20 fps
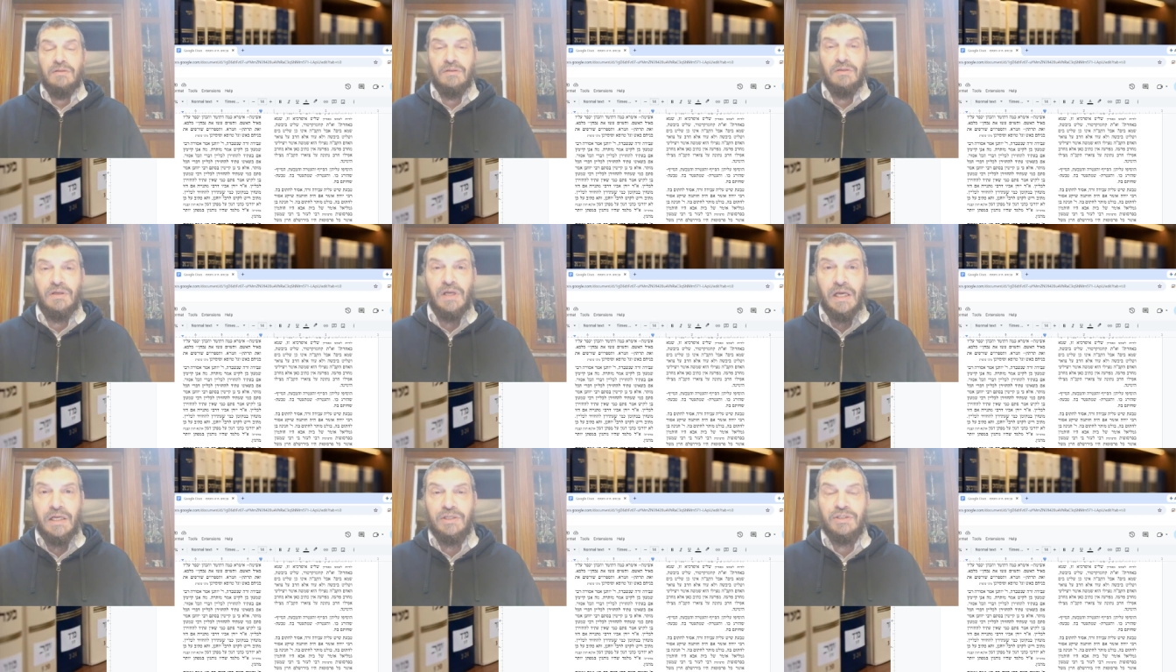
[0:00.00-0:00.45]

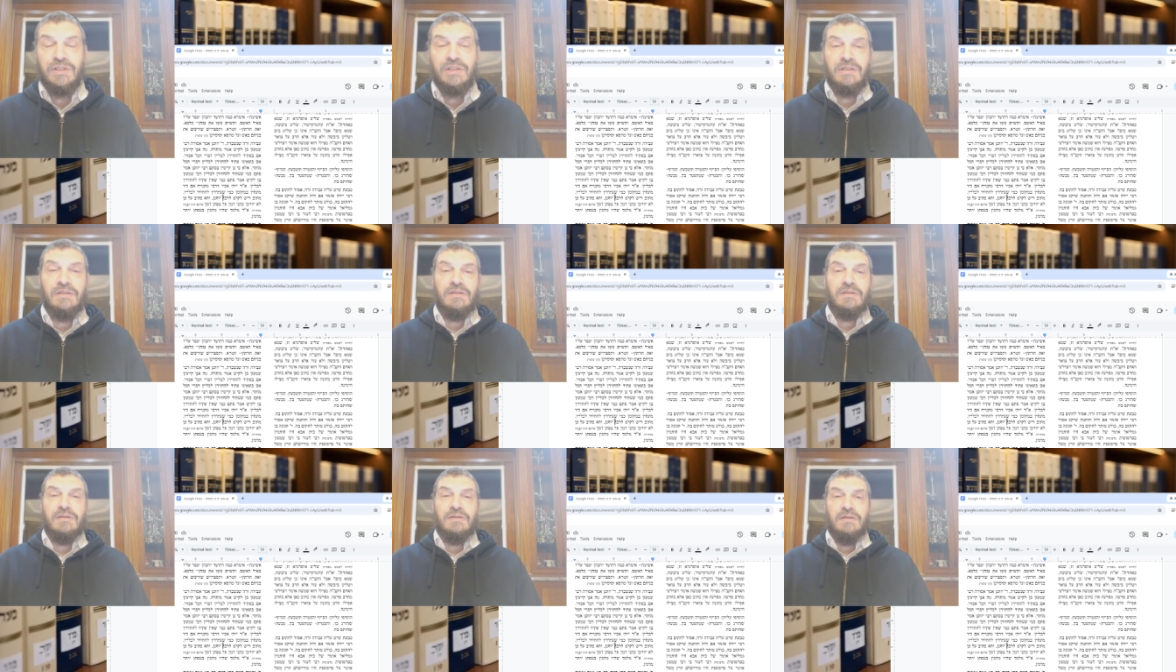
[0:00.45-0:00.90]

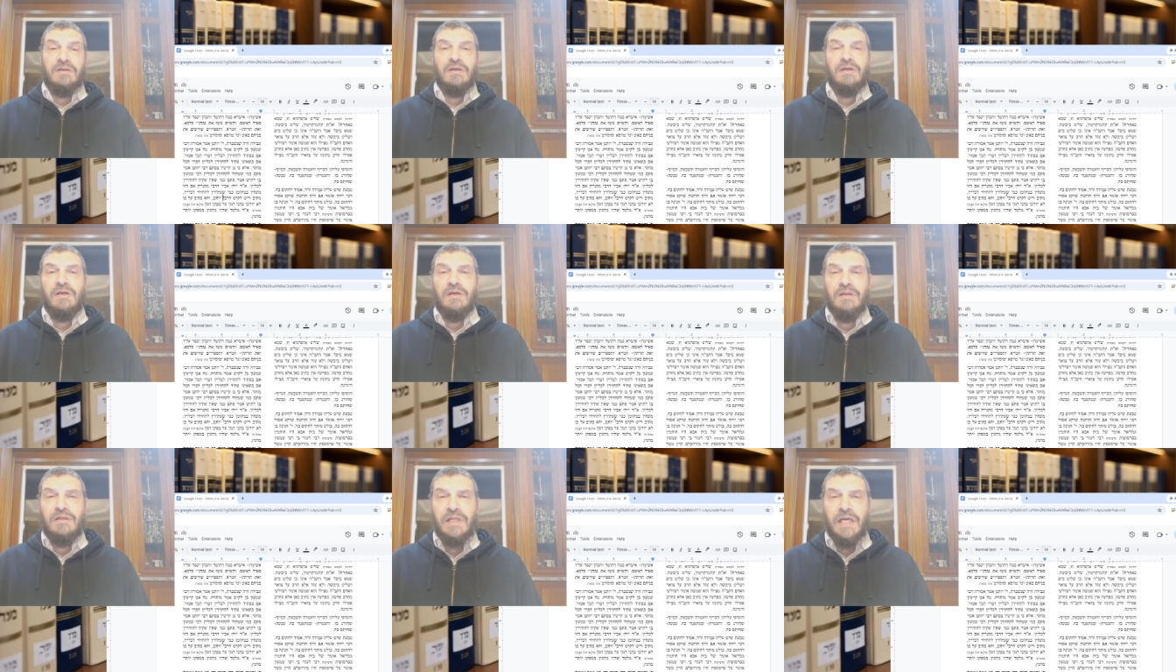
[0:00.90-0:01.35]
ancient
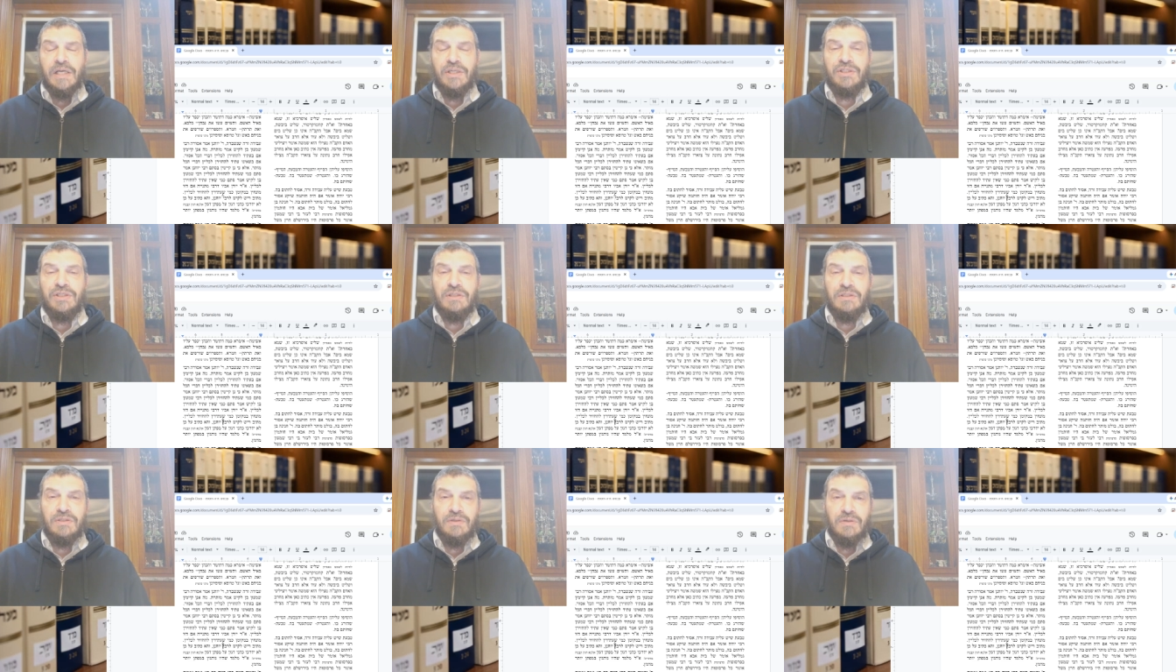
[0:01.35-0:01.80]

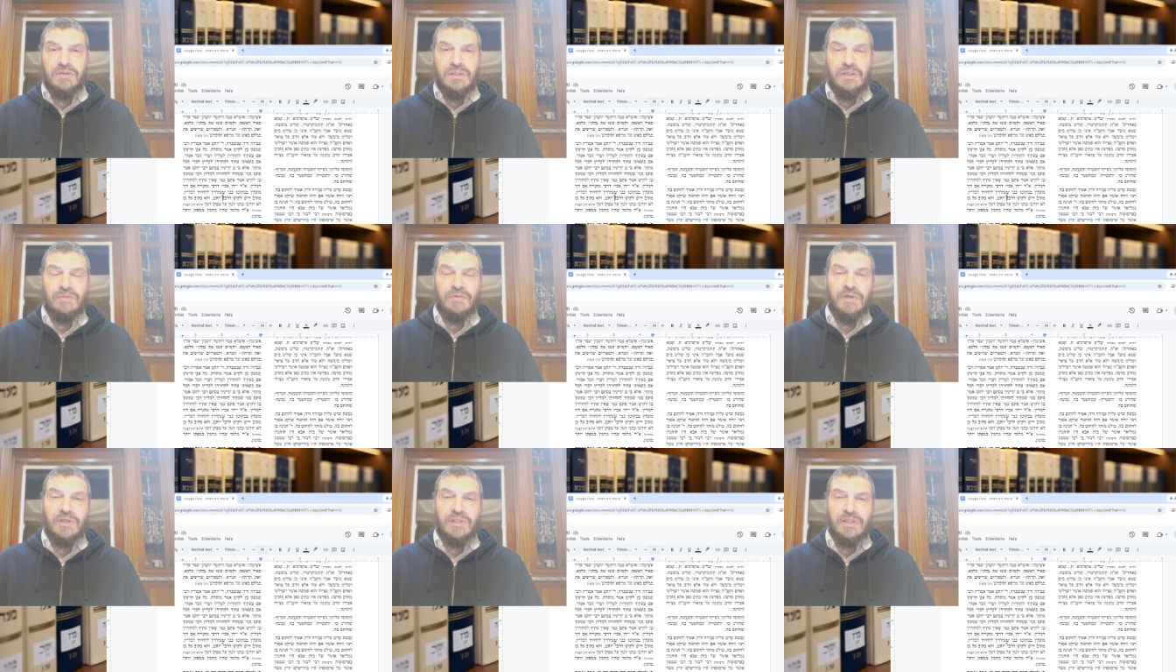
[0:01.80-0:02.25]
nations used
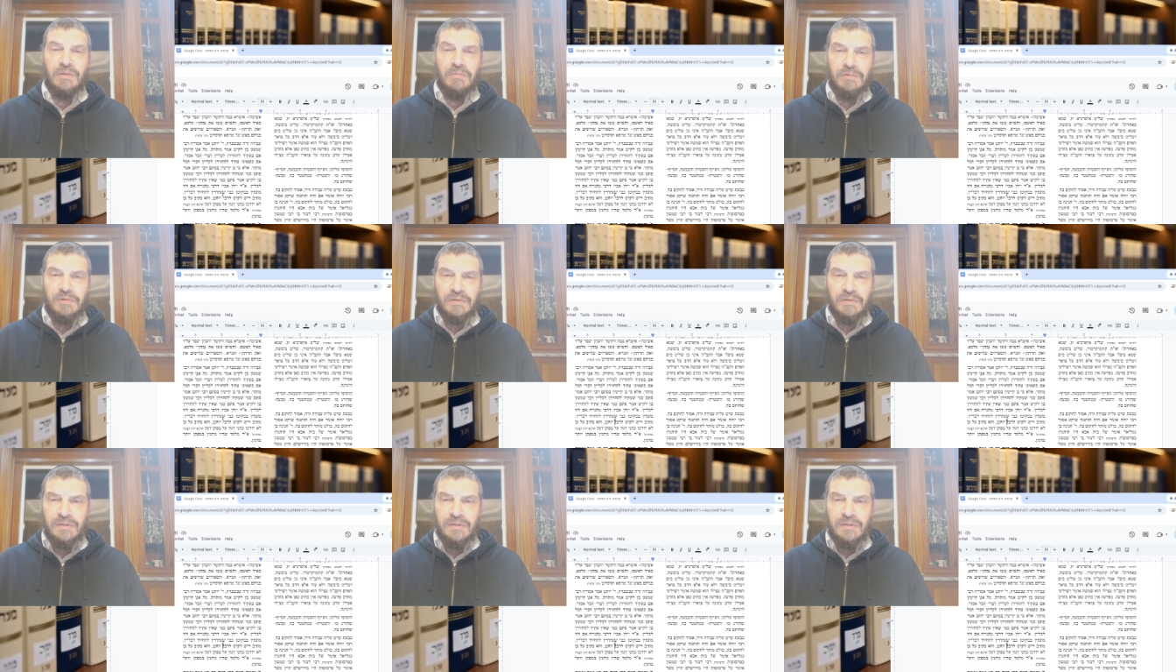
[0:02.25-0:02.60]
to worship.